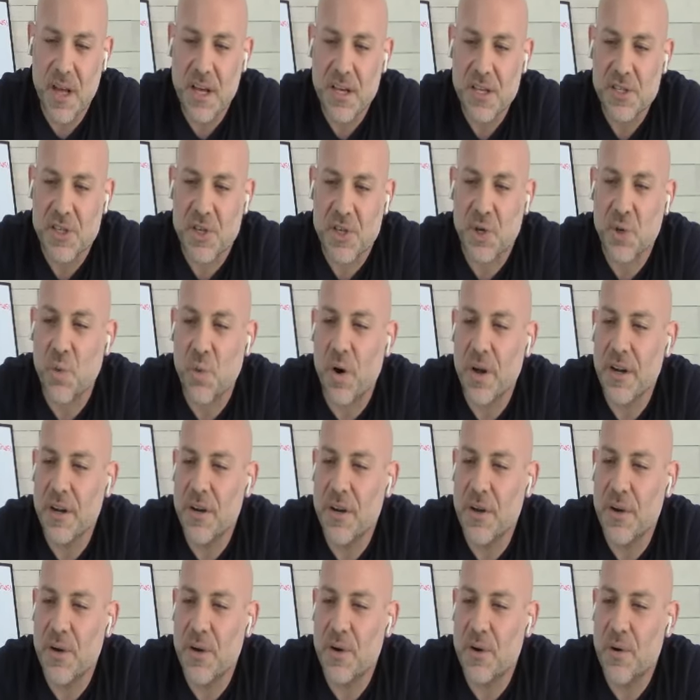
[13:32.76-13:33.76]
So you want to
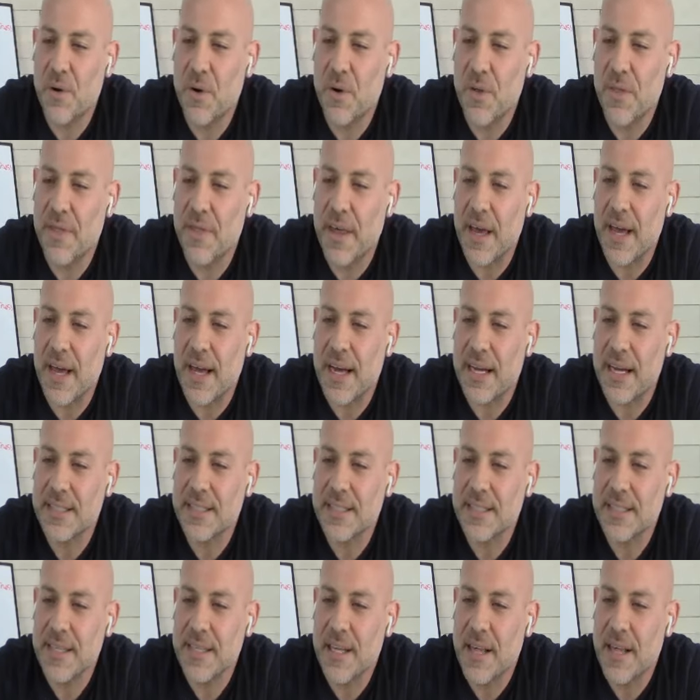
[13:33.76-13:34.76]
know that
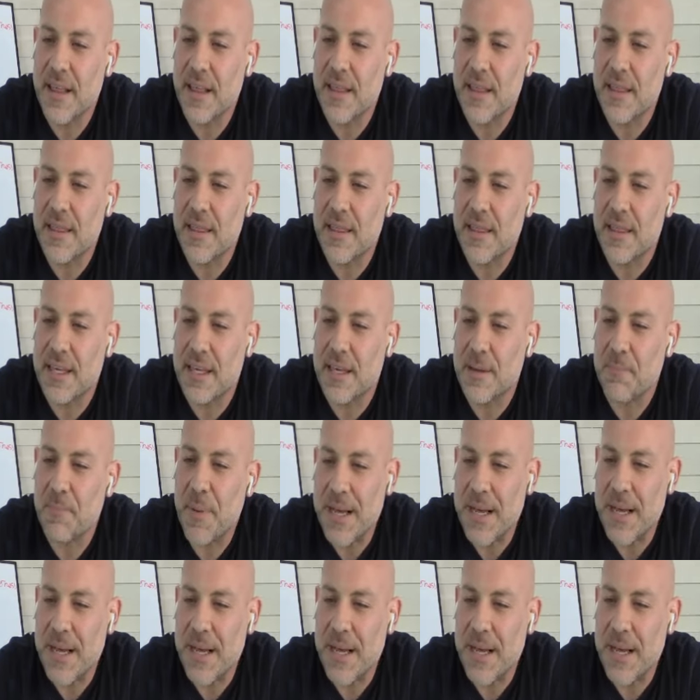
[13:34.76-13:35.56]
they